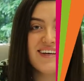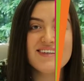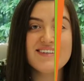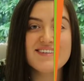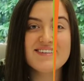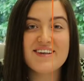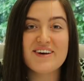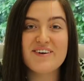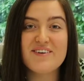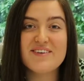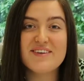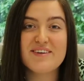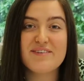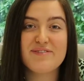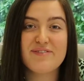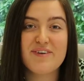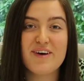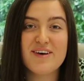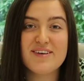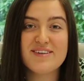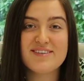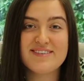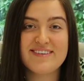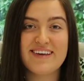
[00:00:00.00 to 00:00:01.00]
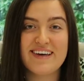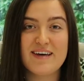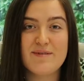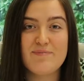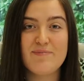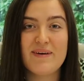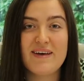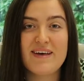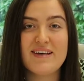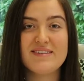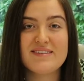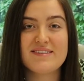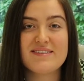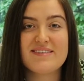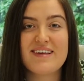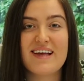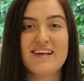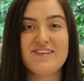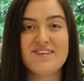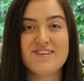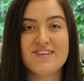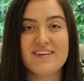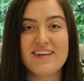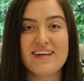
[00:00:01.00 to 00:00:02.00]
So the first tip is
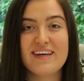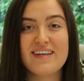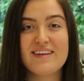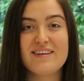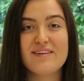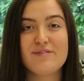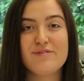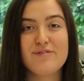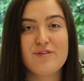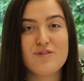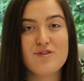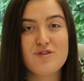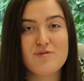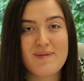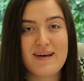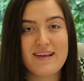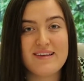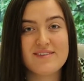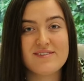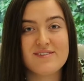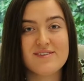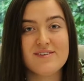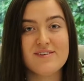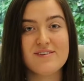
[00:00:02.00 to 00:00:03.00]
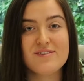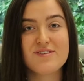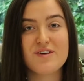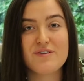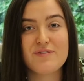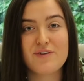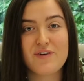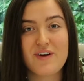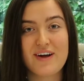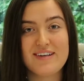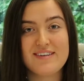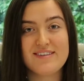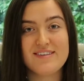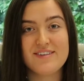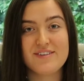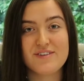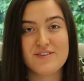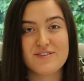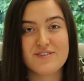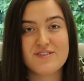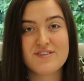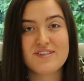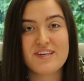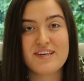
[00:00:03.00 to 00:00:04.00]
essentially the fundamentals of creating a
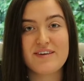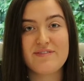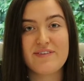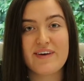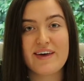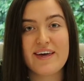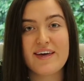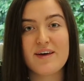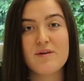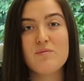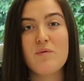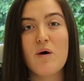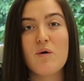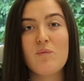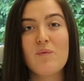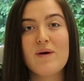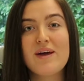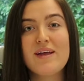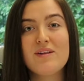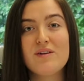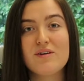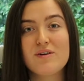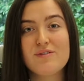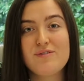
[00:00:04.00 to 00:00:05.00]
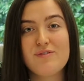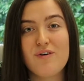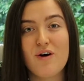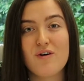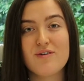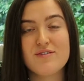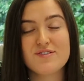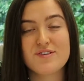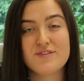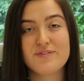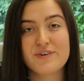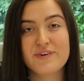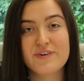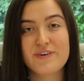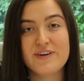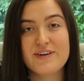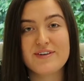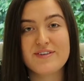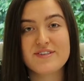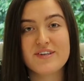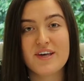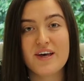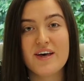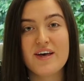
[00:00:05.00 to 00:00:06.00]
good CV. What we look for as a
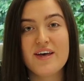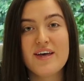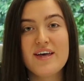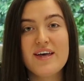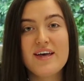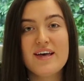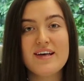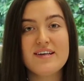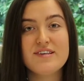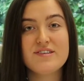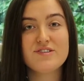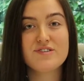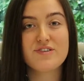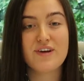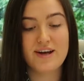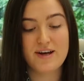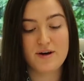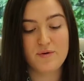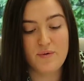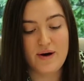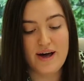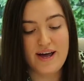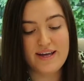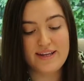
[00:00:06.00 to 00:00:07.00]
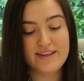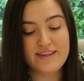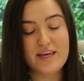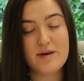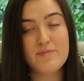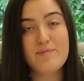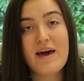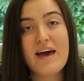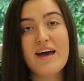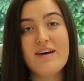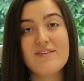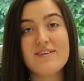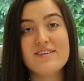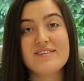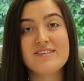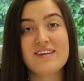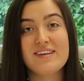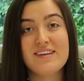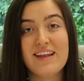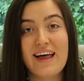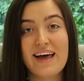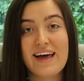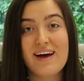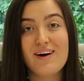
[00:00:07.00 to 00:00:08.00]
recruiter is straight away the appearance
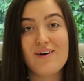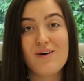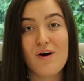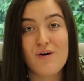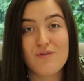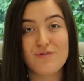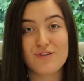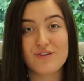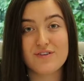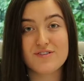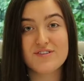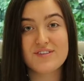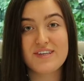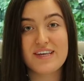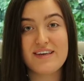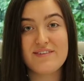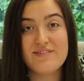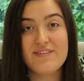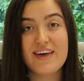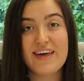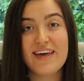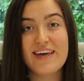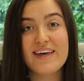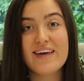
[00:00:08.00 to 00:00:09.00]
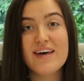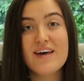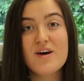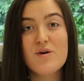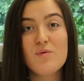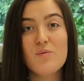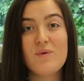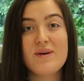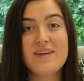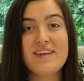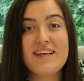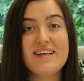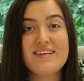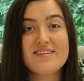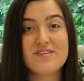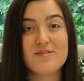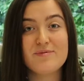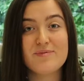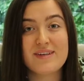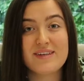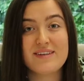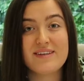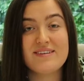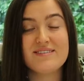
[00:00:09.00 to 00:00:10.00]
and layout of your CV. We need
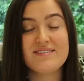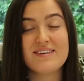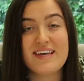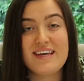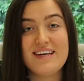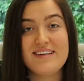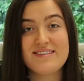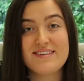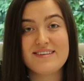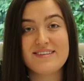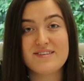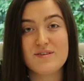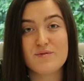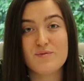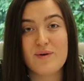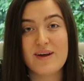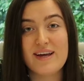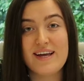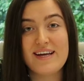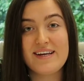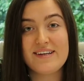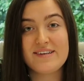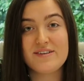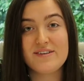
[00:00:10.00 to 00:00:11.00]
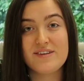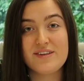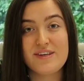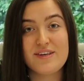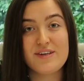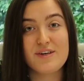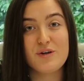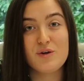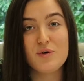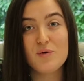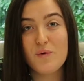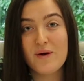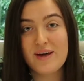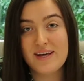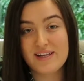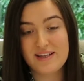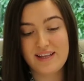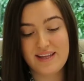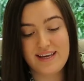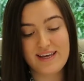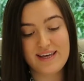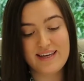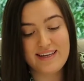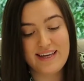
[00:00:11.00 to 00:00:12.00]
something that's easy to read, that you can
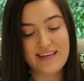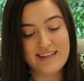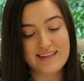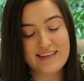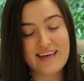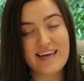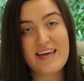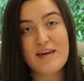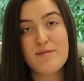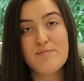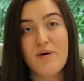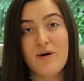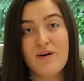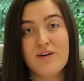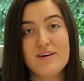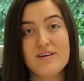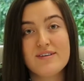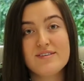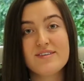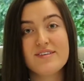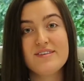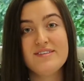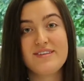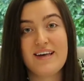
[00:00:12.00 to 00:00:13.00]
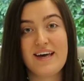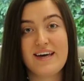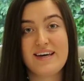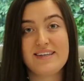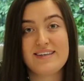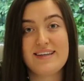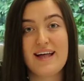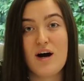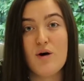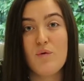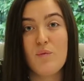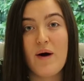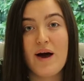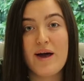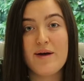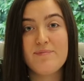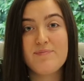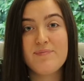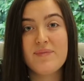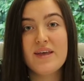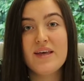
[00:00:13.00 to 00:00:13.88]
quickly get the key points and take that away.